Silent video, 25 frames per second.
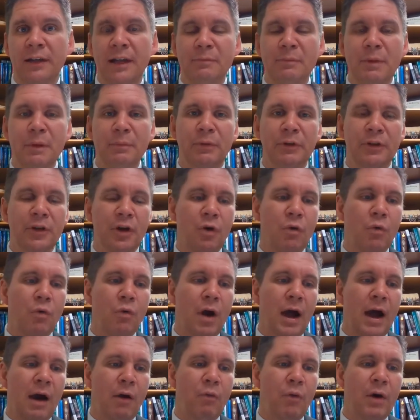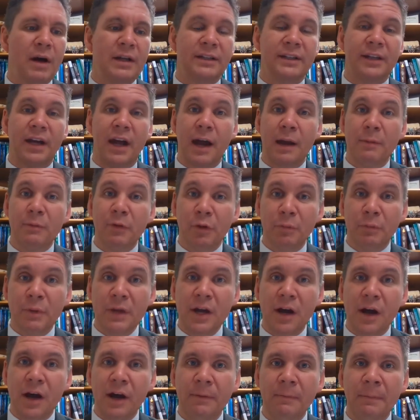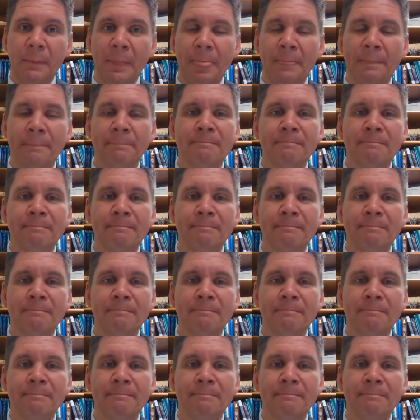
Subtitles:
Let people know at what time you'll be on,